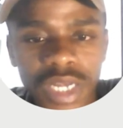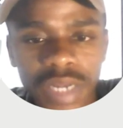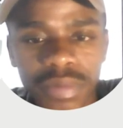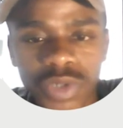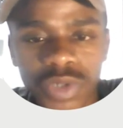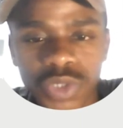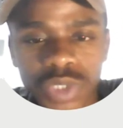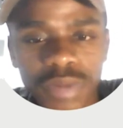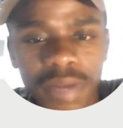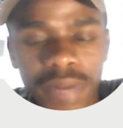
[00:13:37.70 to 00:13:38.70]

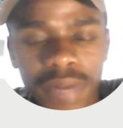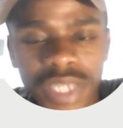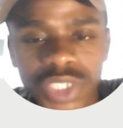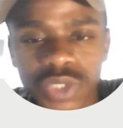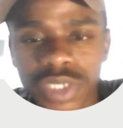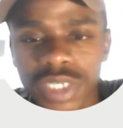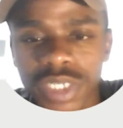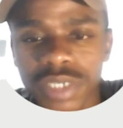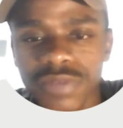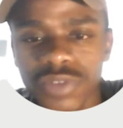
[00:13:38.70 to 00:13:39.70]
produced by plants during
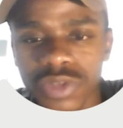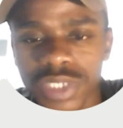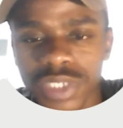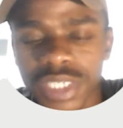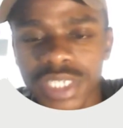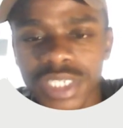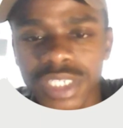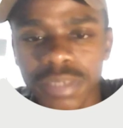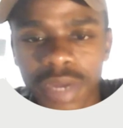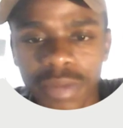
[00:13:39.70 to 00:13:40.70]
photosynthesis
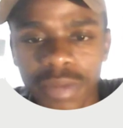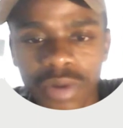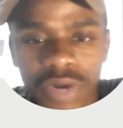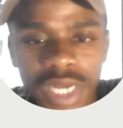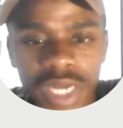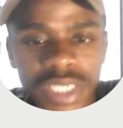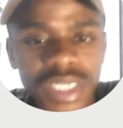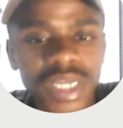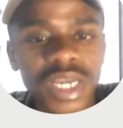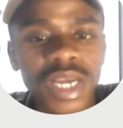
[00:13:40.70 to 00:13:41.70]
as a byproduct,
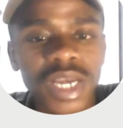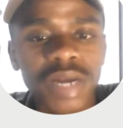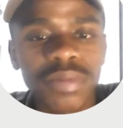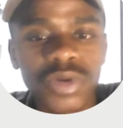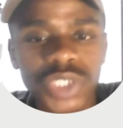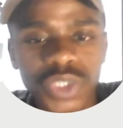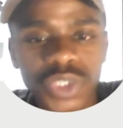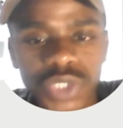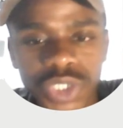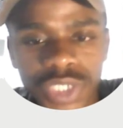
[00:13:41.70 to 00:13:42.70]

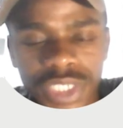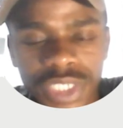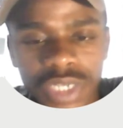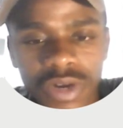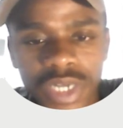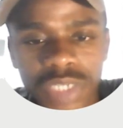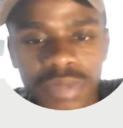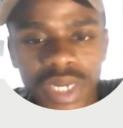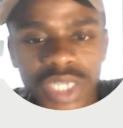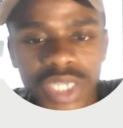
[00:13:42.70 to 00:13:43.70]
produced during cellular
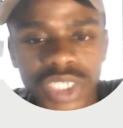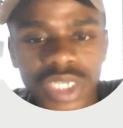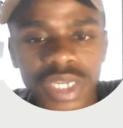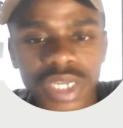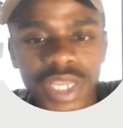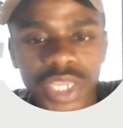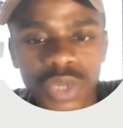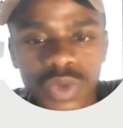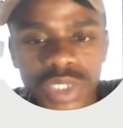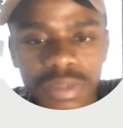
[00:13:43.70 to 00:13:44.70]
respiration,
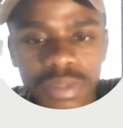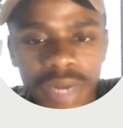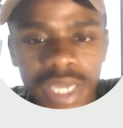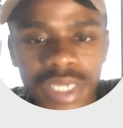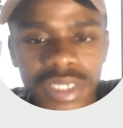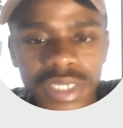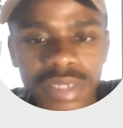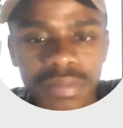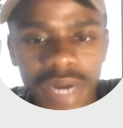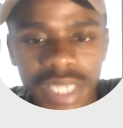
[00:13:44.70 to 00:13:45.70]
used by
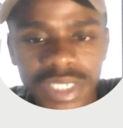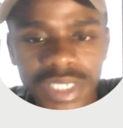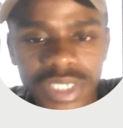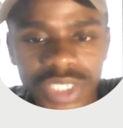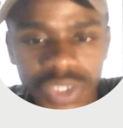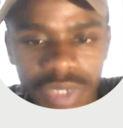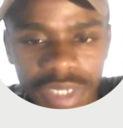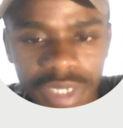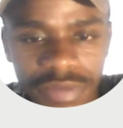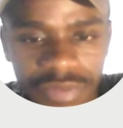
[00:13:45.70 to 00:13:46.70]
plants
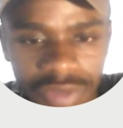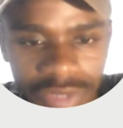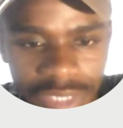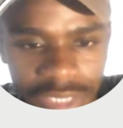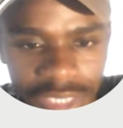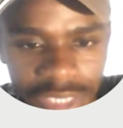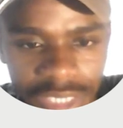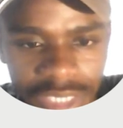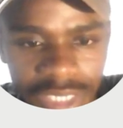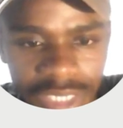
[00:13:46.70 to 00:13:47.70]
during
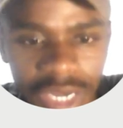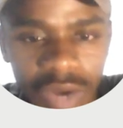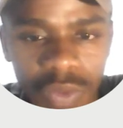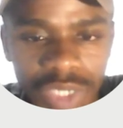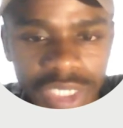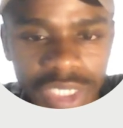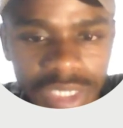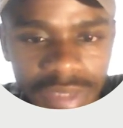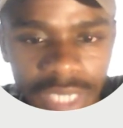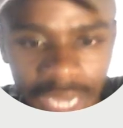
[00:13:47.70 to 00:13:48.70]
photosynthesis, which is
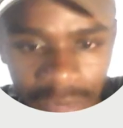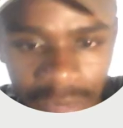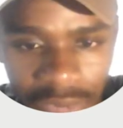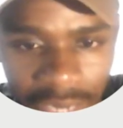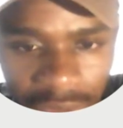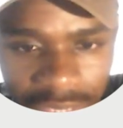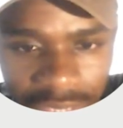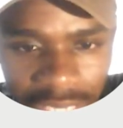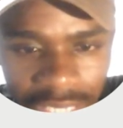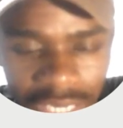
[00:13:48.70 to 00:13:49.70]
the carbon
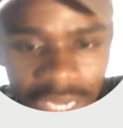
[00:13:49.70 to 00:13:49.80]
dioxide.